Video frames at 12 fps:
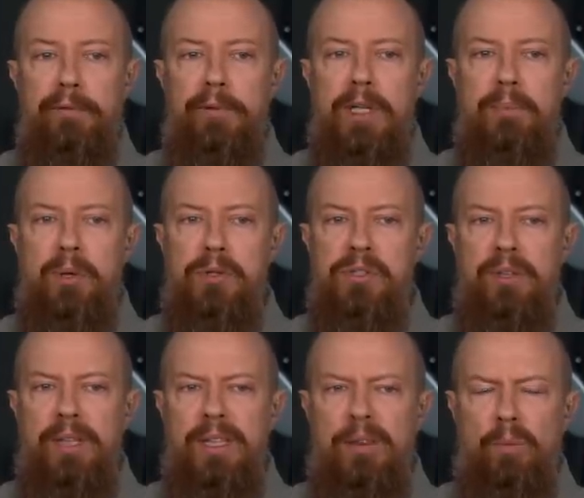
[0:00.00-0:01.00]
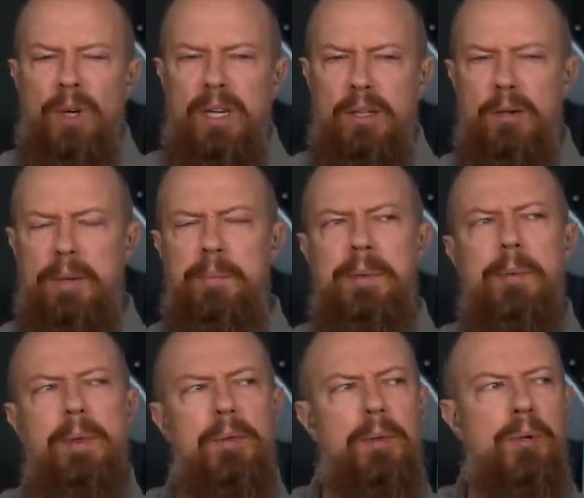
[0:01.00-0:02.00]
free to post a link. Ryan, are people
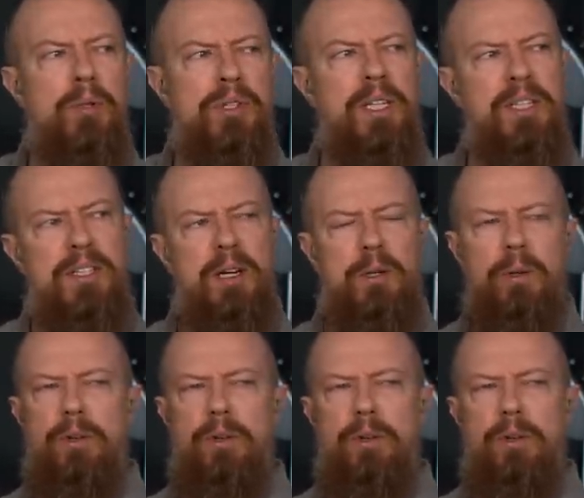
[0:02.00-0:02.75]
able to post links now?